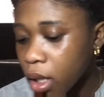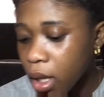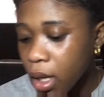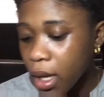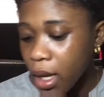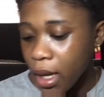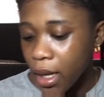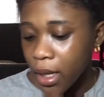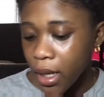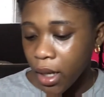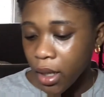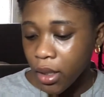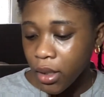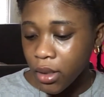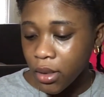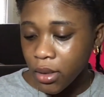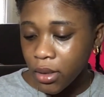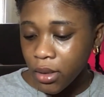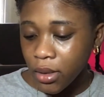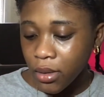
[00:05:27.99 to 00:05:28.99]
And y'all
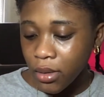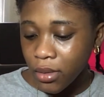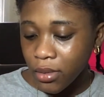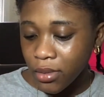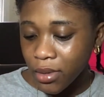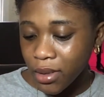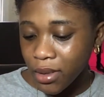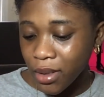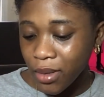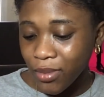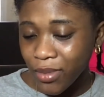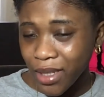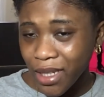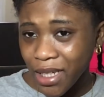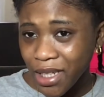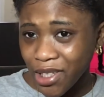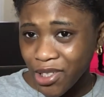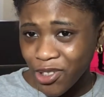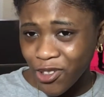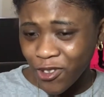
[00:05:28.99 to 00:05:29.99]
gonna see me get
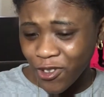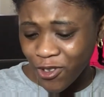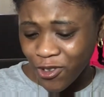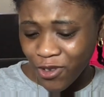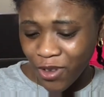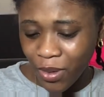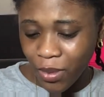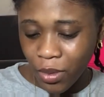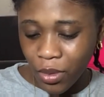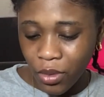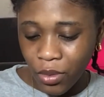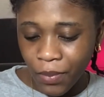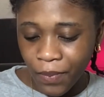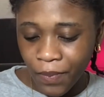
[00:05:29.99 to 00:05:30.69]
in trouble.